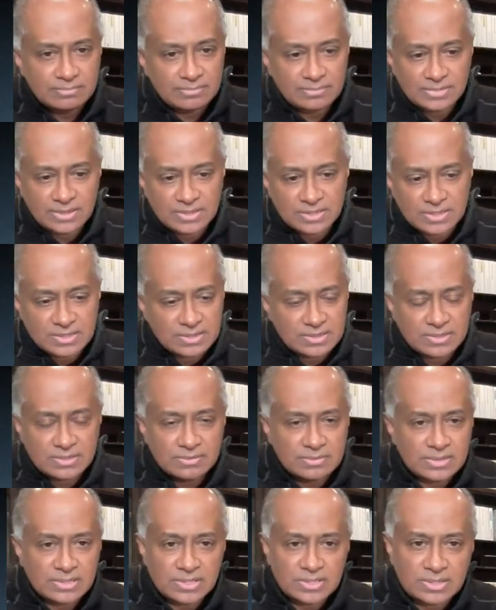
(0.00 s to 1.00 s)
this
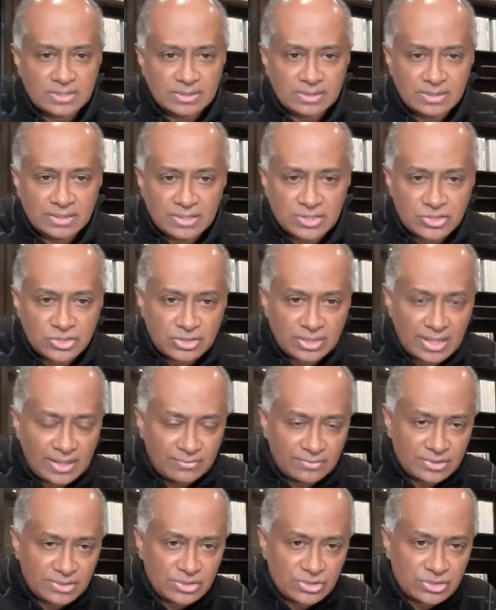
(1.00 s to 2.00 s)
is just an industry
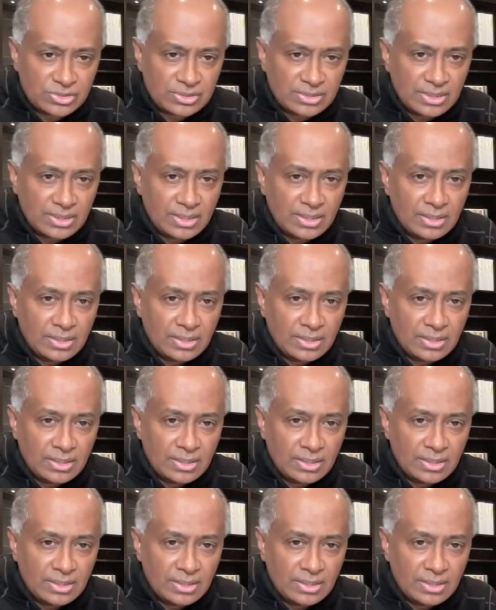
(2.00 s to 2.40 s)
average,